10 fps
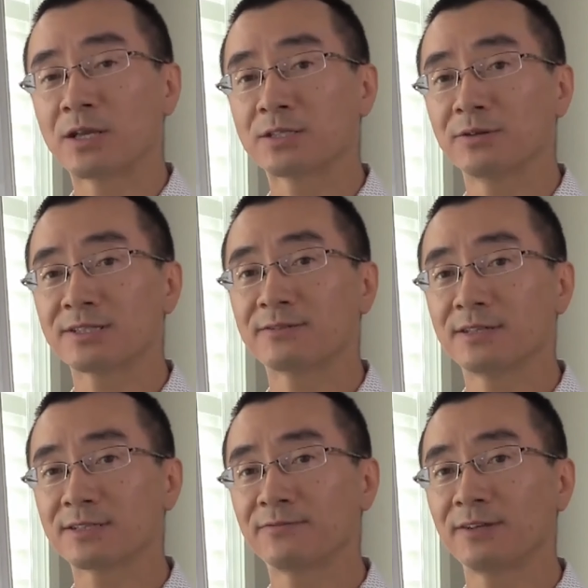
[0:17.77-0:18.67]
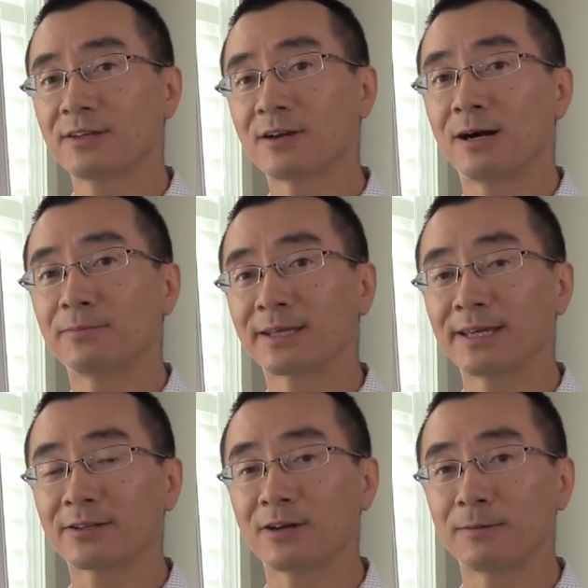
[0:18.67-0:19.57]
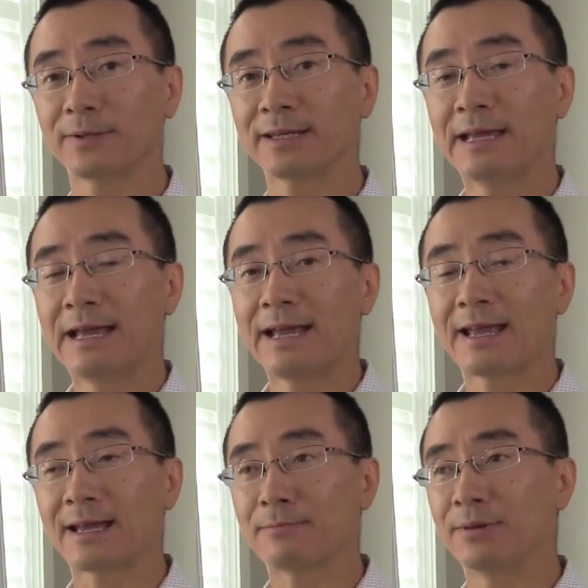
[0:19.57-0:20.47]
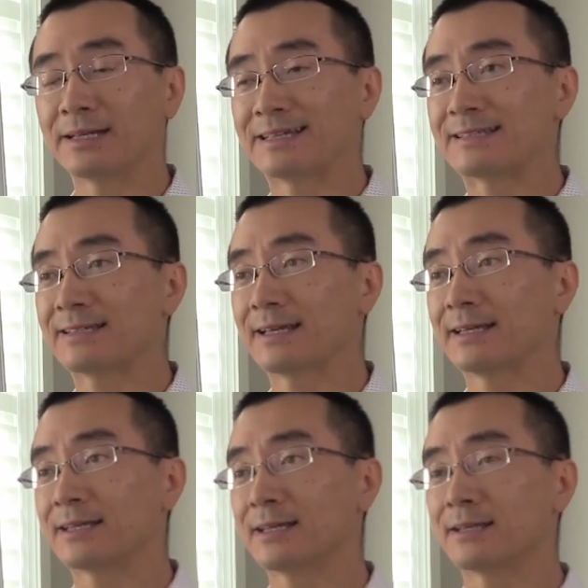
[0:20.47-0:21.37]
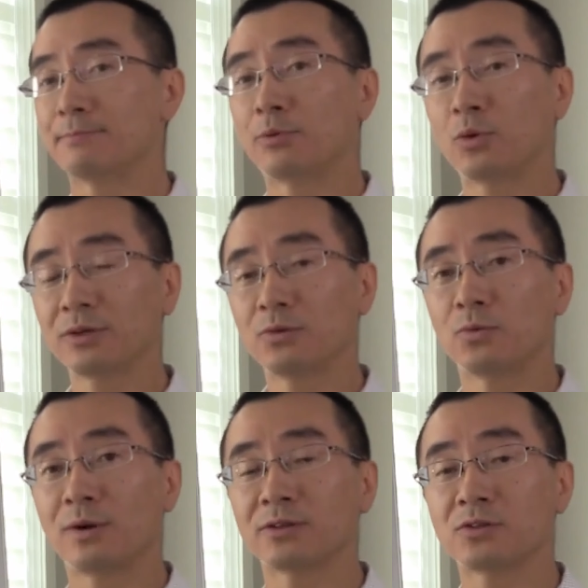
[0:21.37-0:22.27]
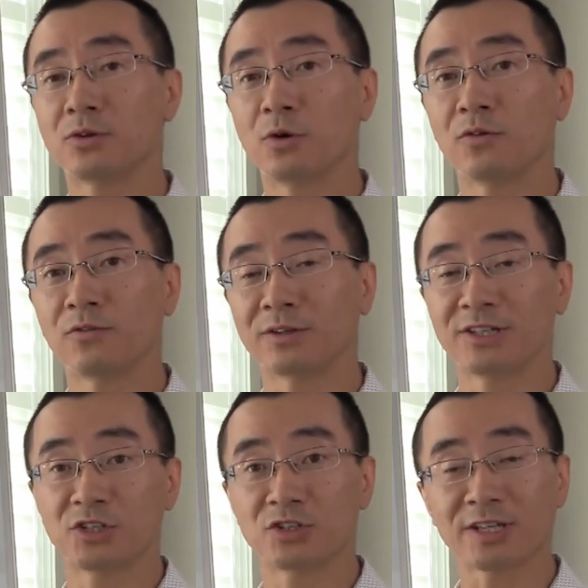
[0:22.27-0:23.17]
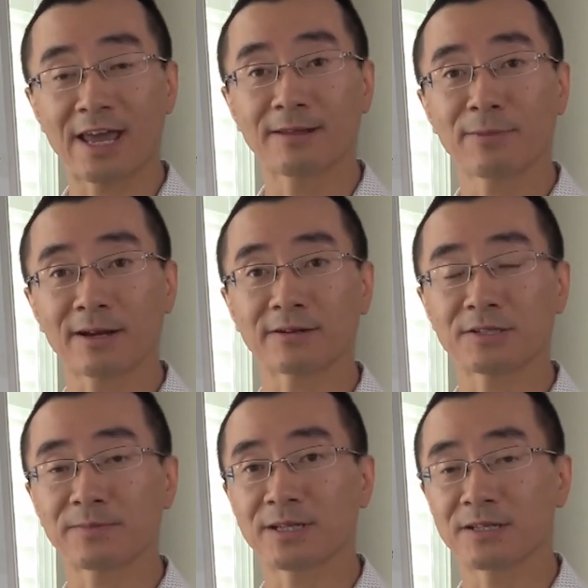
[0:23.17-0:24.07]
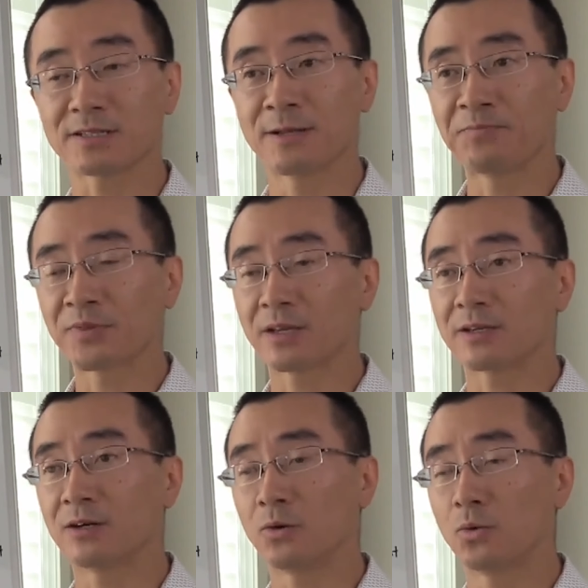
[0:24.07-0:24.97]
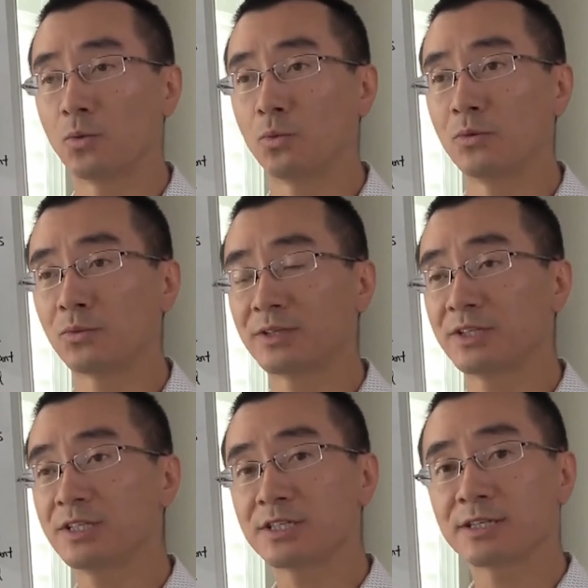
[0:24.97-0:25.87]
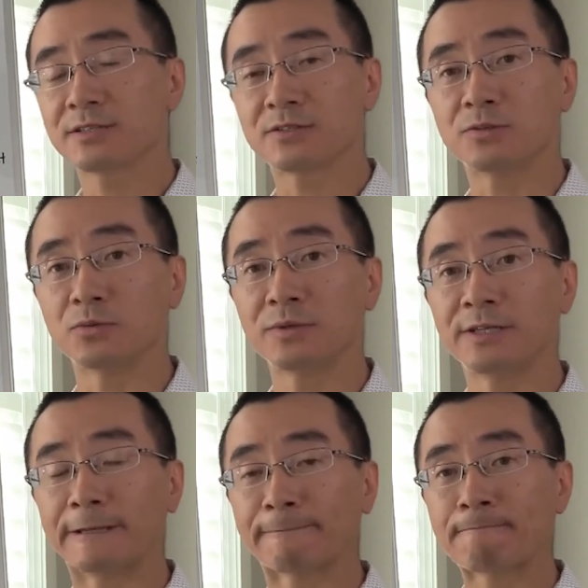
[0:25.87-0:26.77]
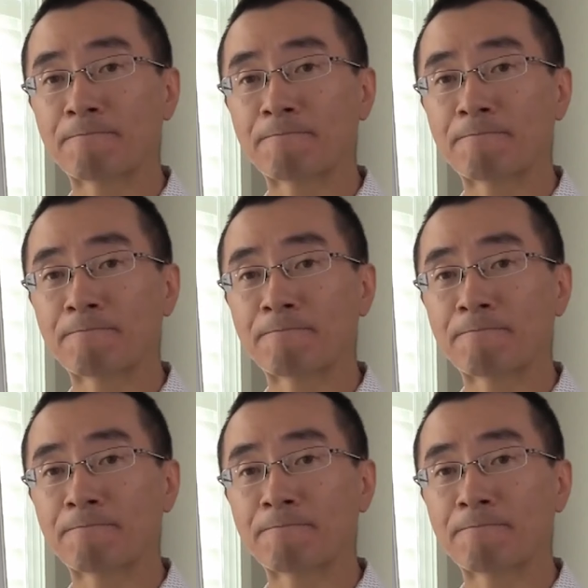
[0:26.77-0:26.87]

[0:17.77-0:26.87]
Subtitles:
So it's a fairly complicated topic, but it's an important one to know for teachers and parents because, when we teach kids to read,